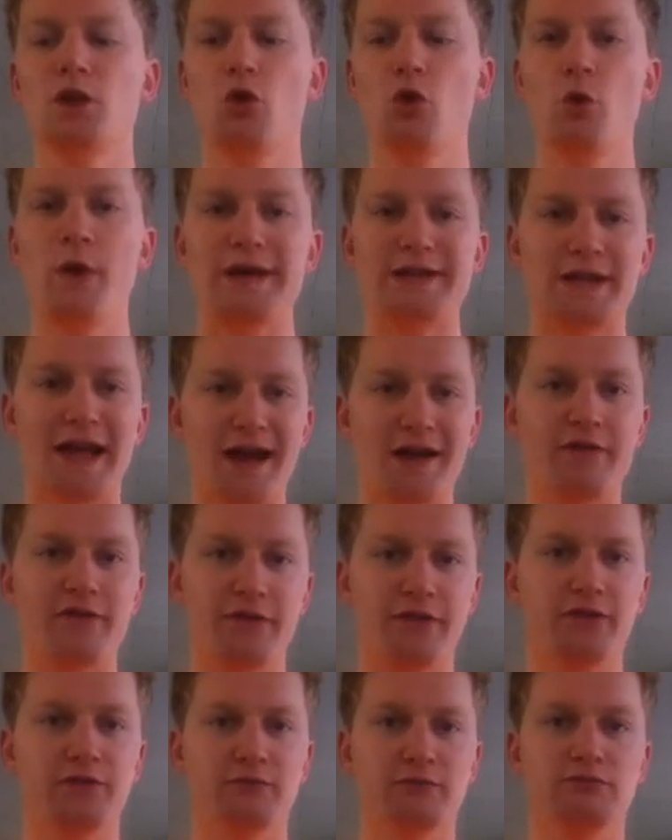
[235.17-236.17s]
Always have
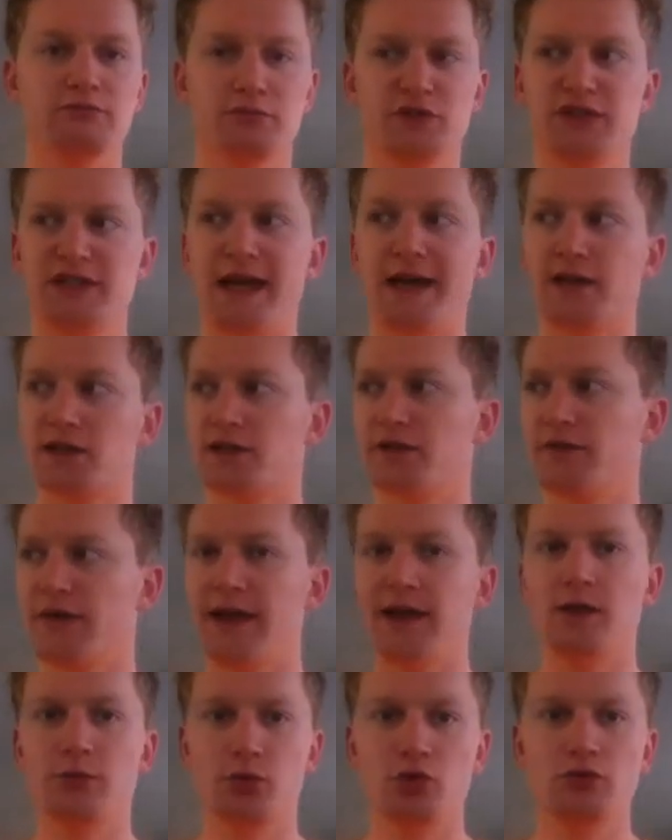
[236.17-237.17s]
snacks
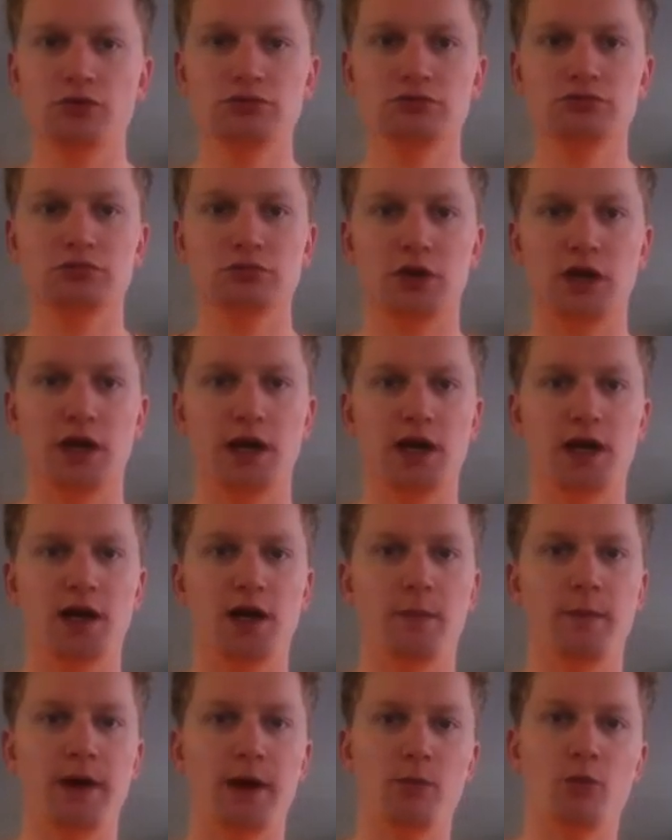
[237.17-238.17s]
available,
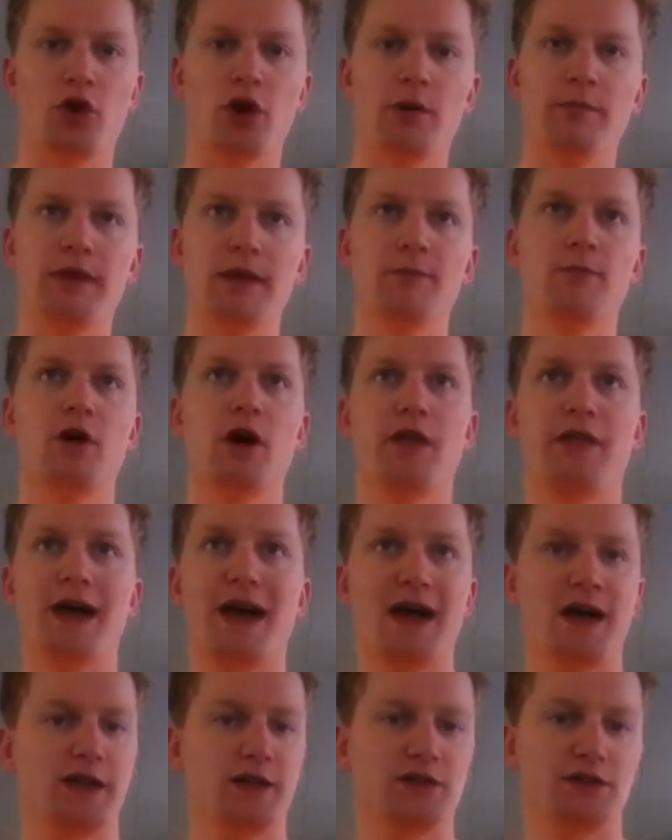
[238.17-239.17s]
and what I mean by
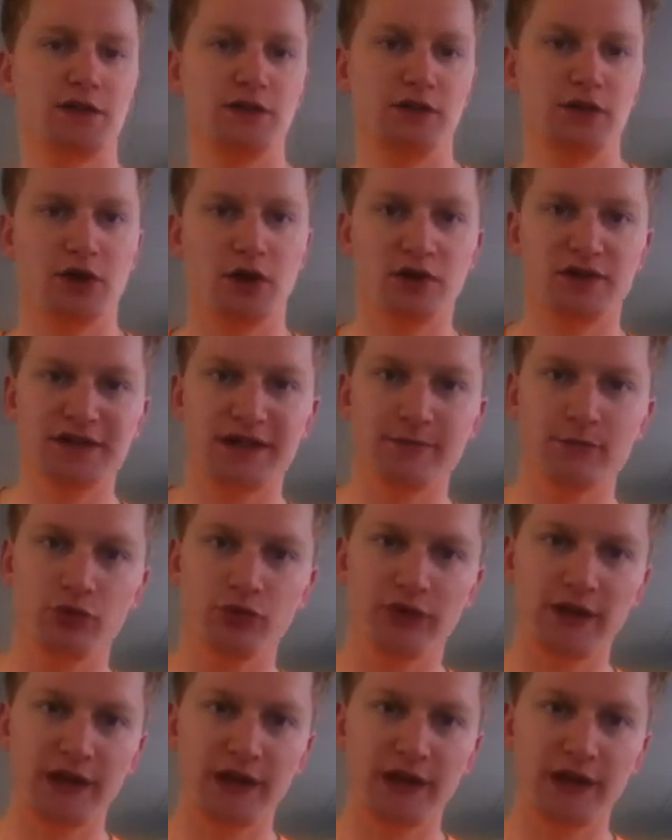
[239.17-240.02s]
that is simple